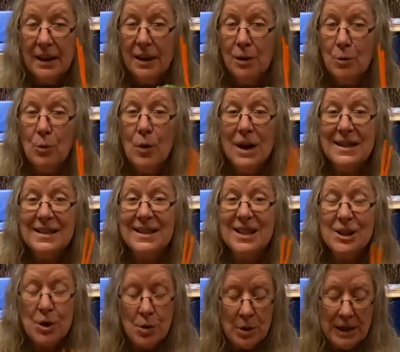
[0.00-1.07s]
Once is
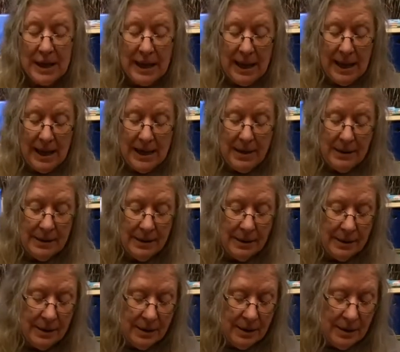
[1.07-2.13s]
okay,
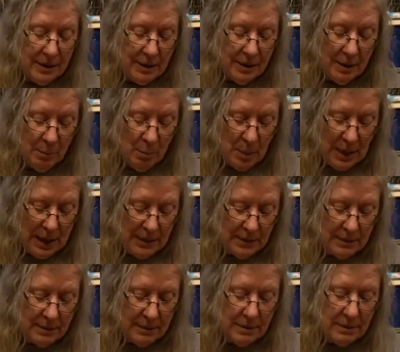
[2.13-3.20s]
but
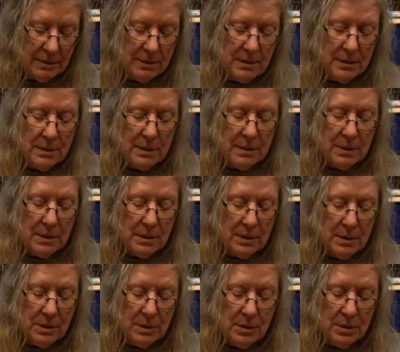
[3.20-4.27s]

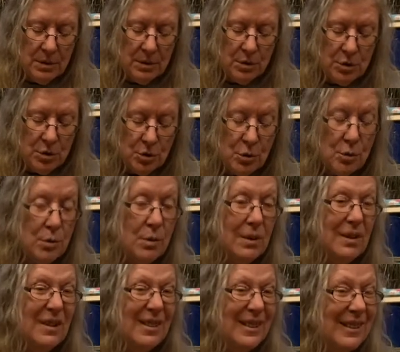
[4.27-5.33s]
2
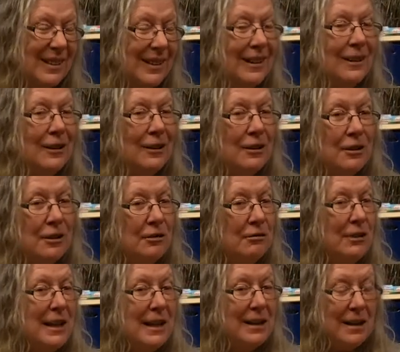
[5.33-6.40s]
or
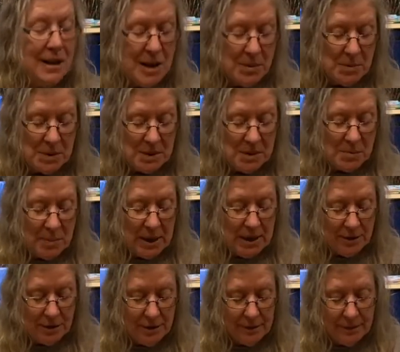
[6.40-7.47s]
3 times is
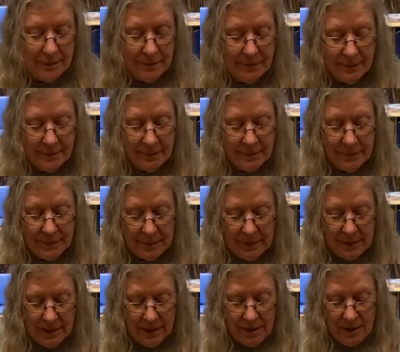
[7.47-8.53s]
better.
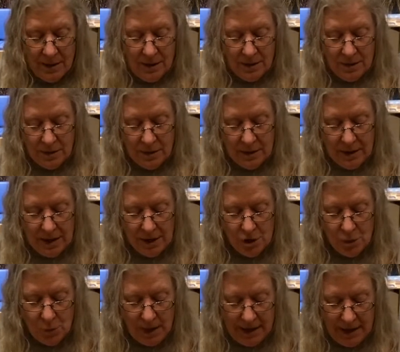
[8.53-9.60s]
So then
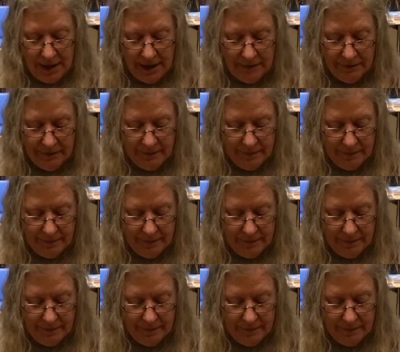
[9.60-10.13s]
you have